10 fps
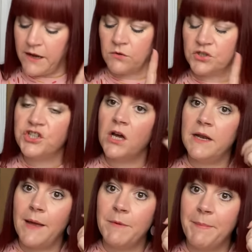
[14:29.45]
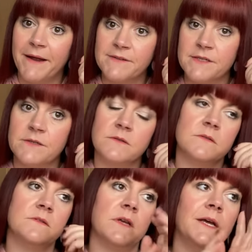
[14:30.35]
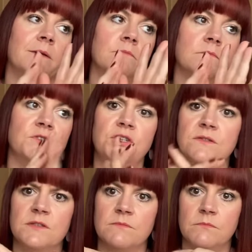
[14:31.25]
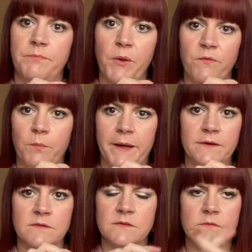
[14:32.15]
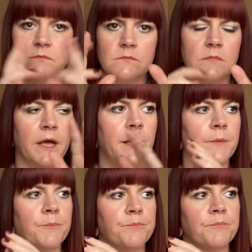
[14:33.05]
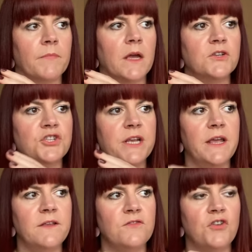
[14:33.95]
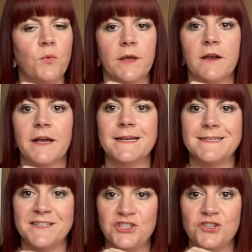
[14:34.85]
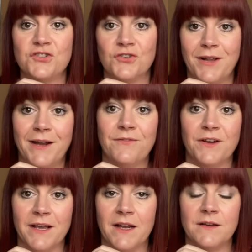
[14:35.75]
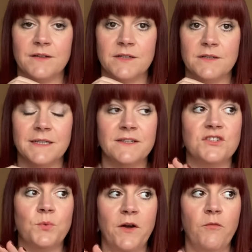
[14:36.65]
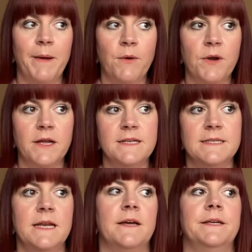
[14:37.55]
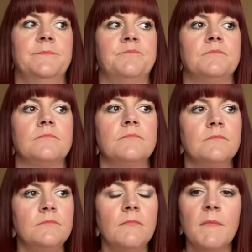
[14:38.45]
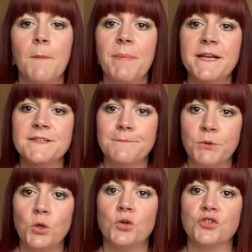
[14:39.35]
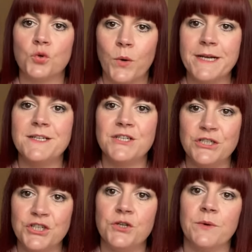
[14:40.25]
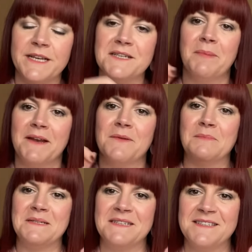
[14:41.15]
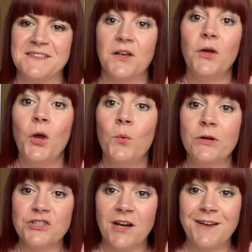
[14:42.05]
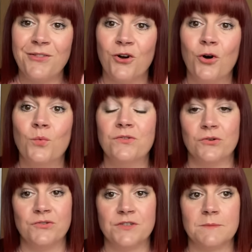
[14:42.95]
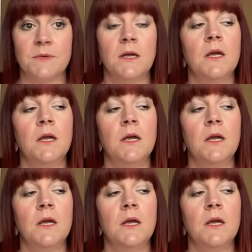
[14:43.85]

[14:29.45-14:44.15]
Oh, Charlotte Emma Patterns. She does some beautiful patterns. She is doing like a digital advent calendar. Now it's £12.99, but it supports 22 independent businesses, which I thought was awesome.